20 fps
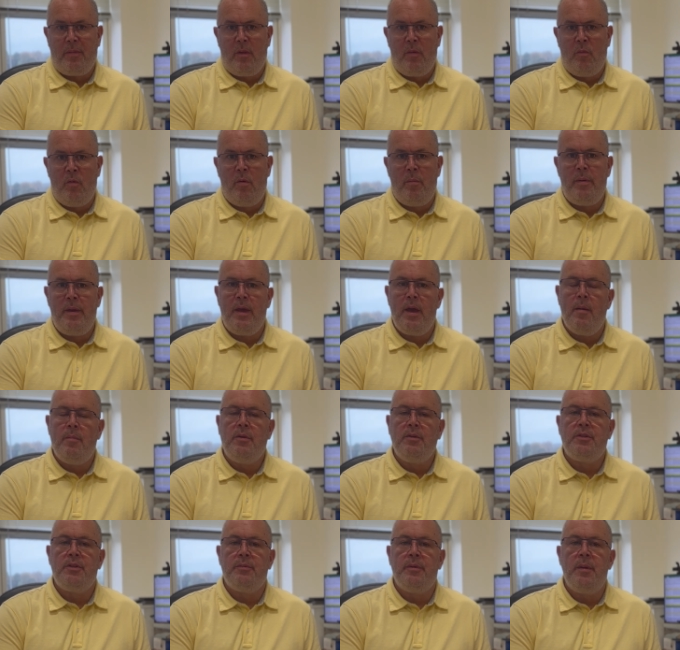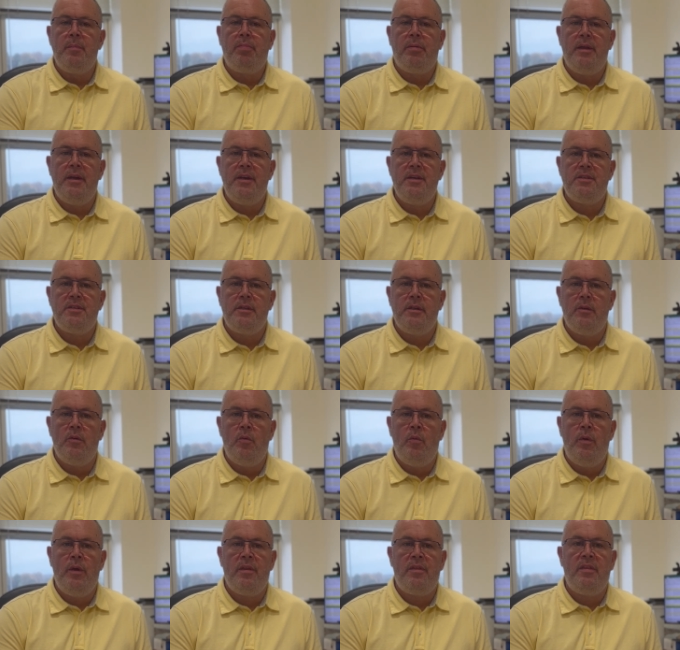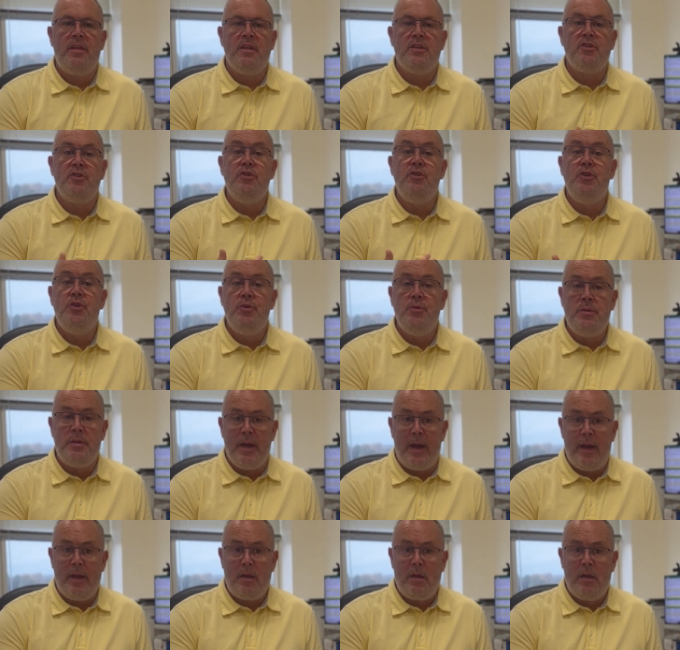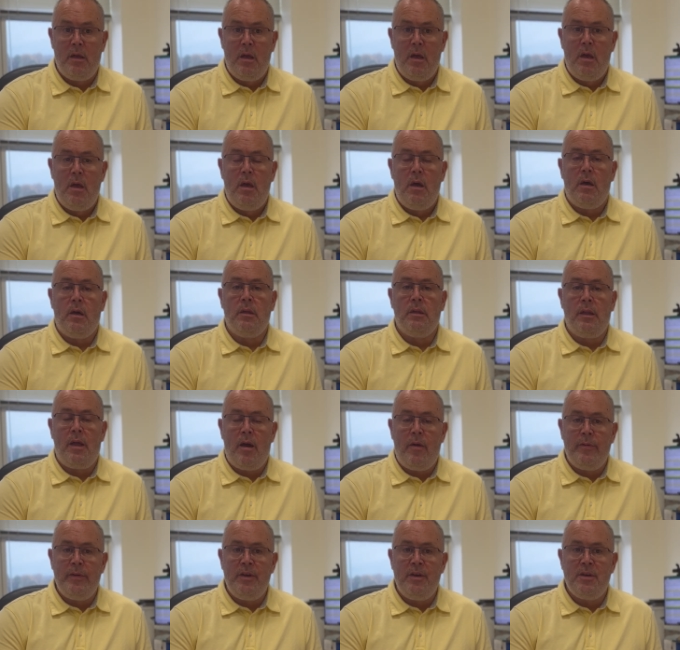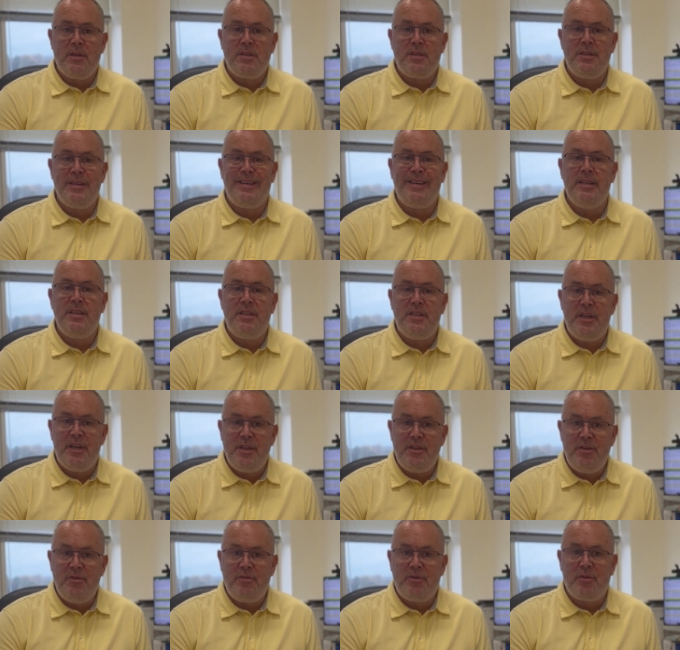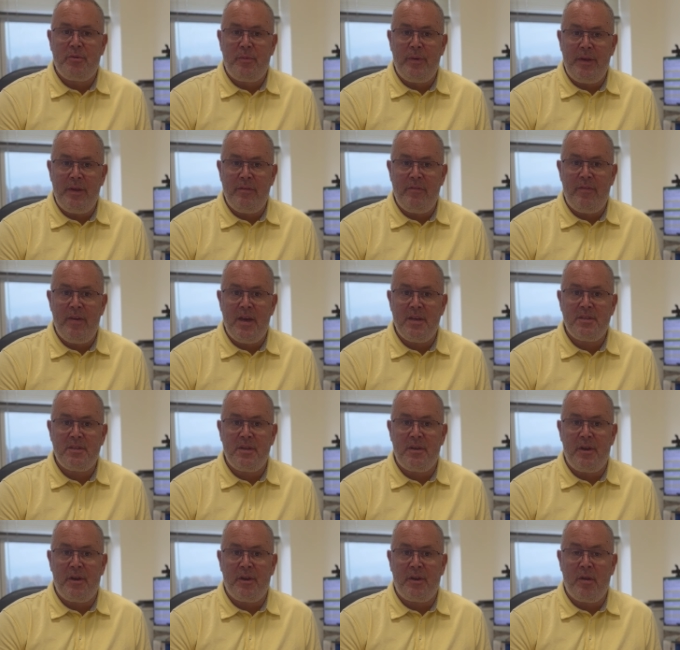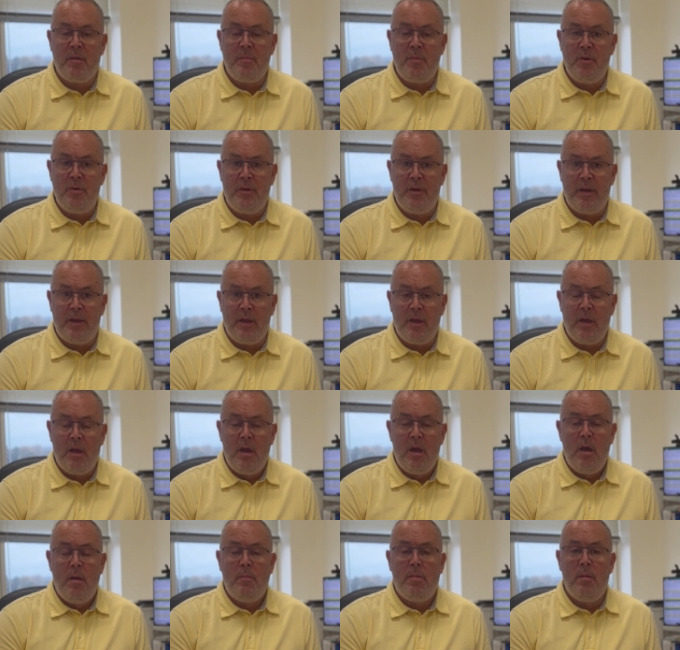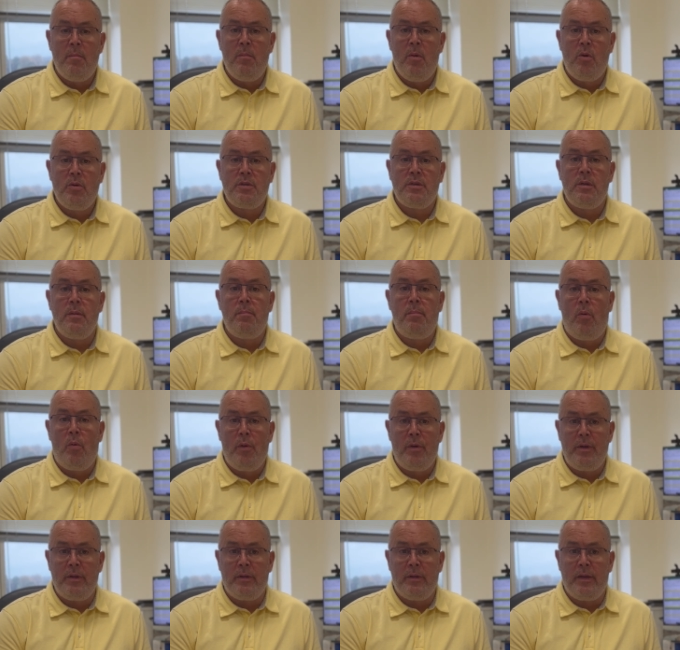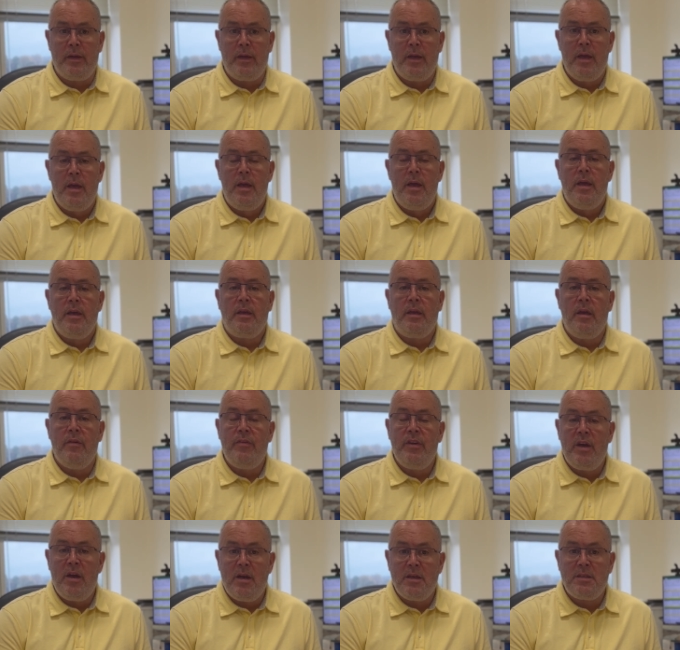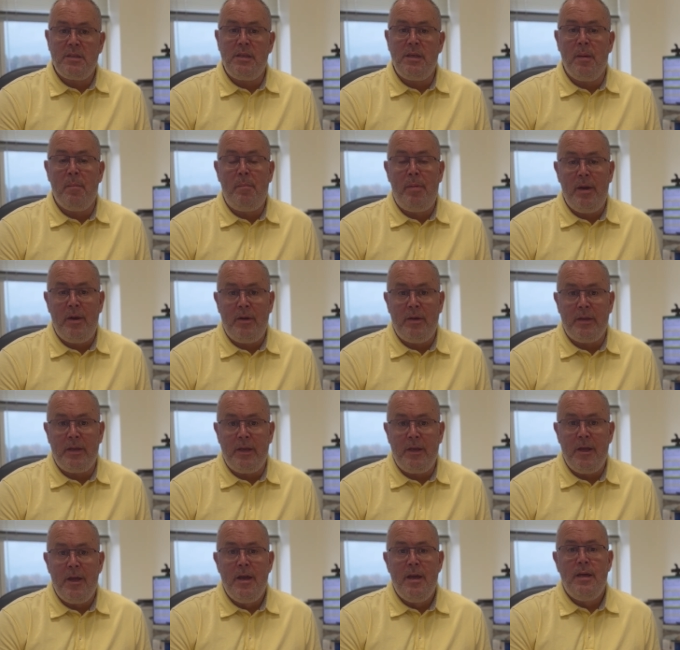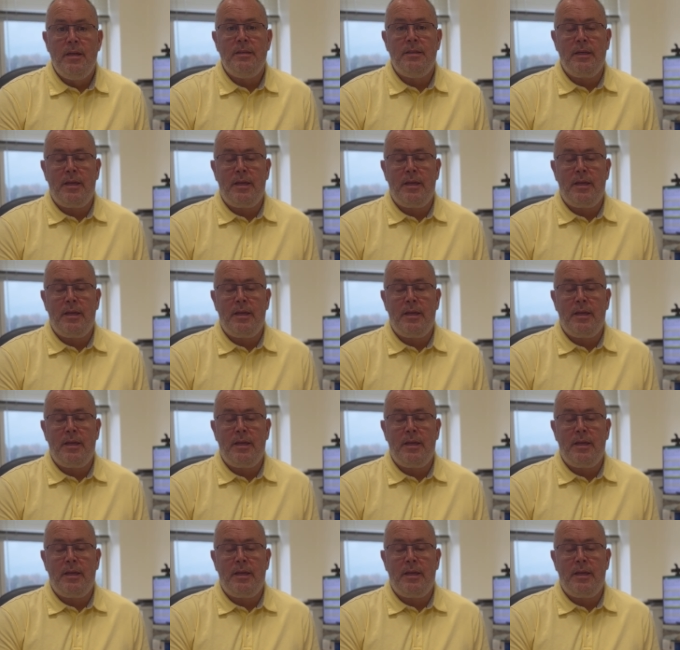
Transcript: we'll be able to replace it with this new debt, allowing us to continue to reinvest in our community, but most importantly, giving us the ability to